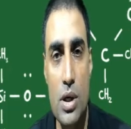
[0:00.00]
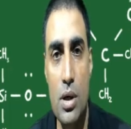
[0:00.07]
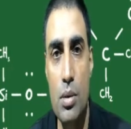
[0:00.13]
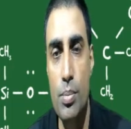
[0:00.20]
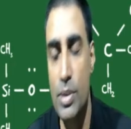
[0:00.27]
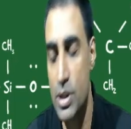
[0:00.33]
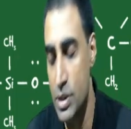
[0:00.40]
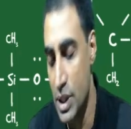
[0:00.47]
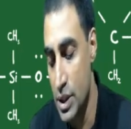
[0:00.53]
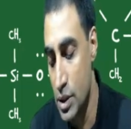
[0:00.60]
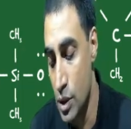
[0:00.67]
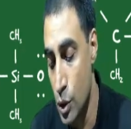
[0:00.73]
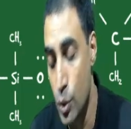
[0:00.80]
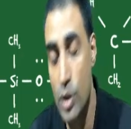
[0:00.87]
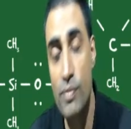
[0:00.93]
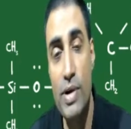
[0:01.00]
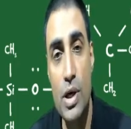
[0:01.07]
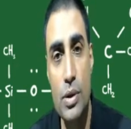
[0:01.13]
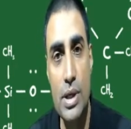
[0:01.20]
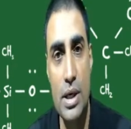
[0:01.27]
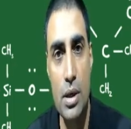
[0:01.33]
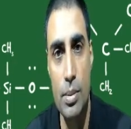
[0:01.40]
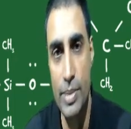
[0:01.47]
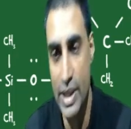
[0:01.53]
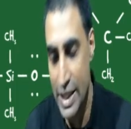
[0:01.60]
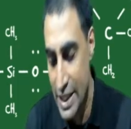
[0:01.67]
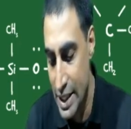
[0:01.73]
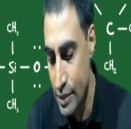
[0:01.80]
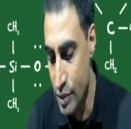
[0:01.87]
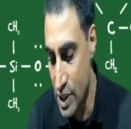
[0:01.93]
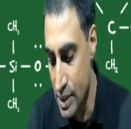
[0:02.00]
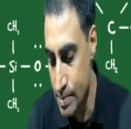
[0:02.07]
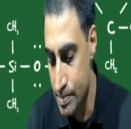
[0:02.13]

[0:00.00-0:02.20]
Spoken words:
will be the lower value, that will be E1.